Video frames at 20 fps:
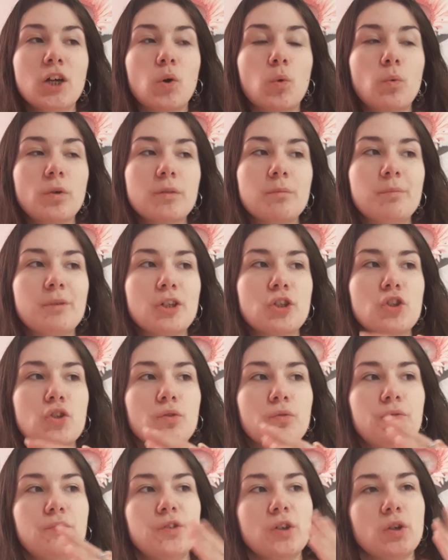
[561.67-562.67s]
would be
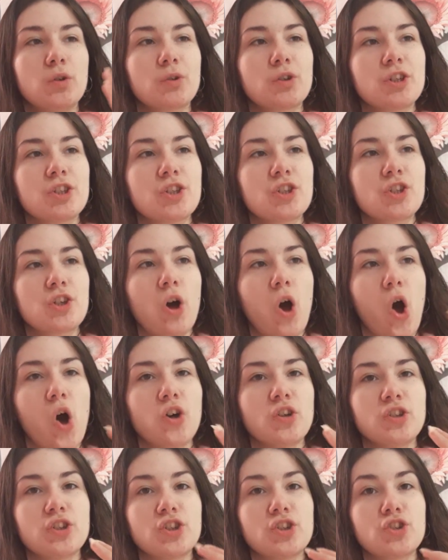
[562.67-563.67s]
to focus
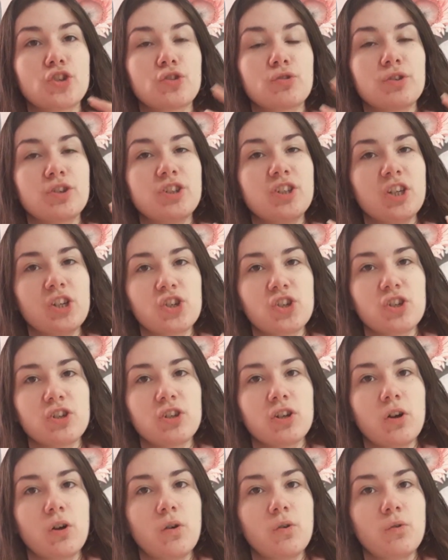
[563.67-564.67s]
on
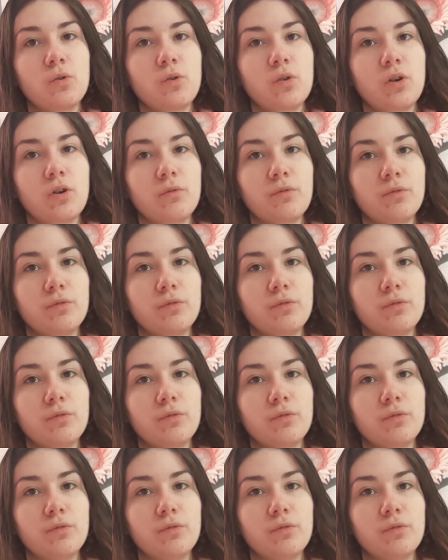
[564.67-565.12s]
traditional